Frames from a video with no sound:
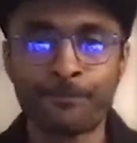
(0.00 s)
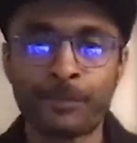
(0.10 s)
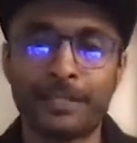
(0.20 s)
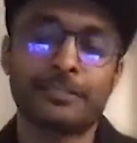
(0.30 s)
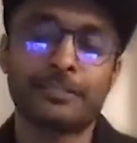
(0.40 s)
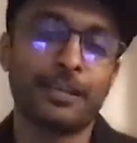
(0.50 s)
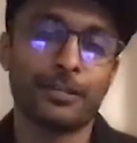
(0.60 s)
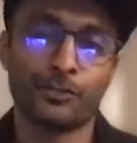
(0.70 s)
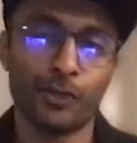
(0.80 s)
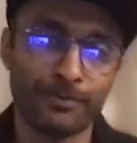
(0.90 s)
It'll take
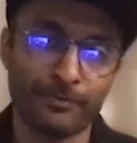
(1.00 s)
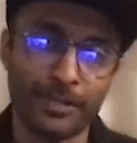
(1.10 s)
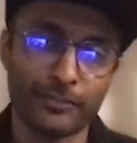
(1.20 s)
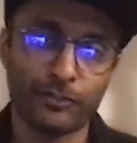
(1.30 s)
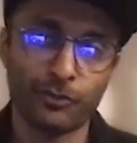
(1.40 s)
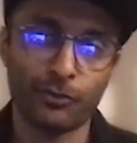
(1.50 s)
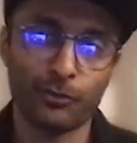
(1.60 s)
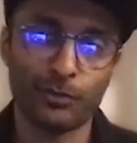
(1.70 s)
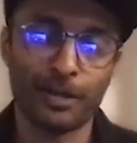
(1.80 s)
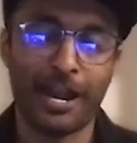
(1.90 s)
your Shopify
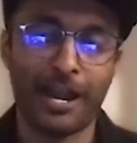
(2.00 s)
store